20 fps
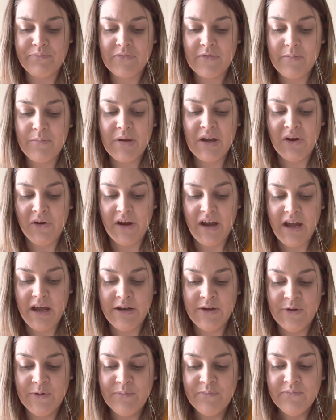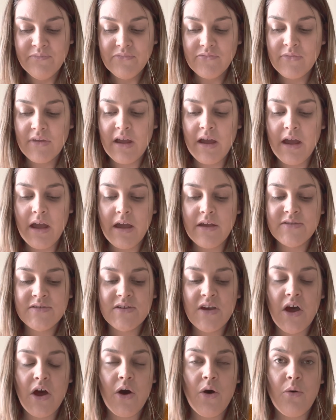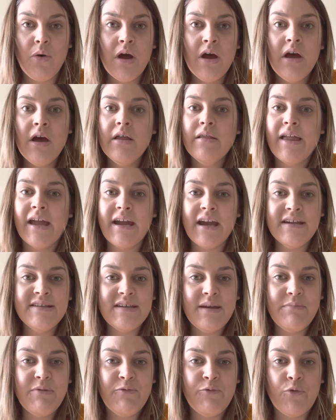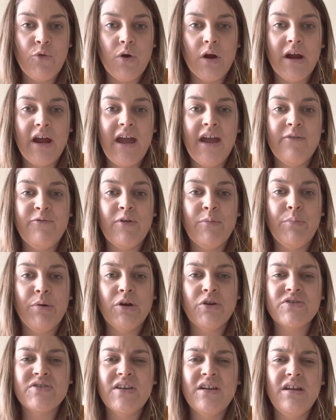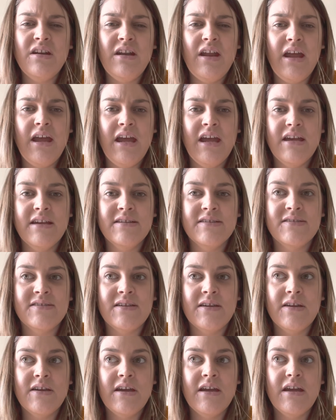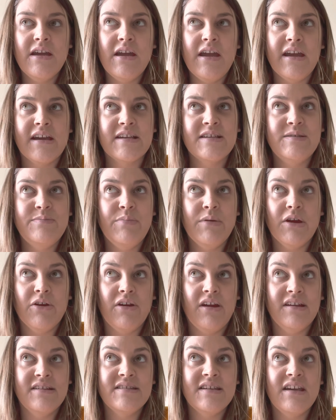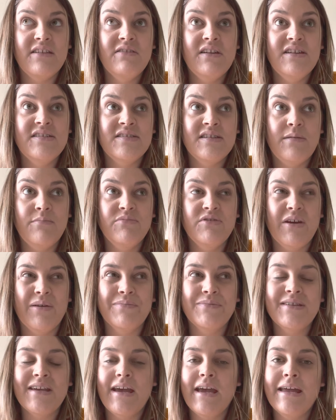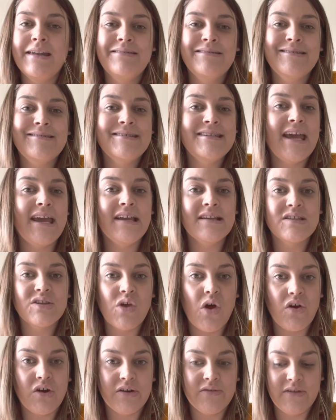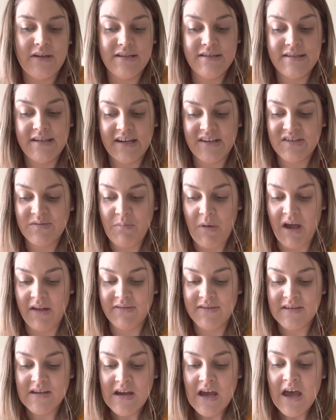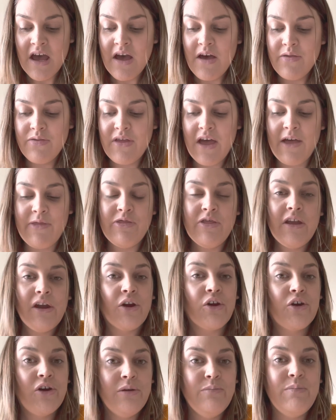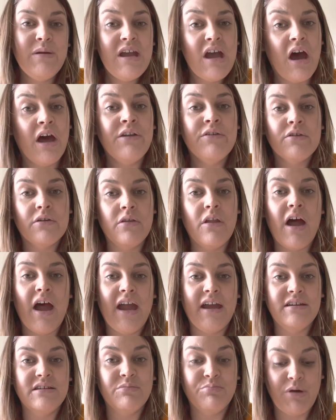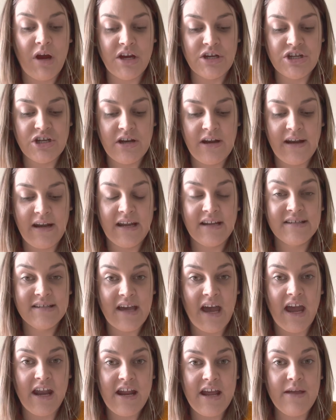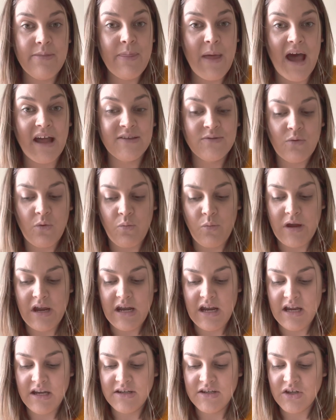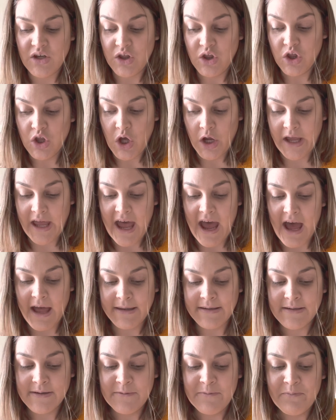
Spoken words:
period. So, like I said before, if a person is experiencing these symptoms and say it's longer than 6 months, then there could be underlying depression and anxiety, and that's what we need to look at.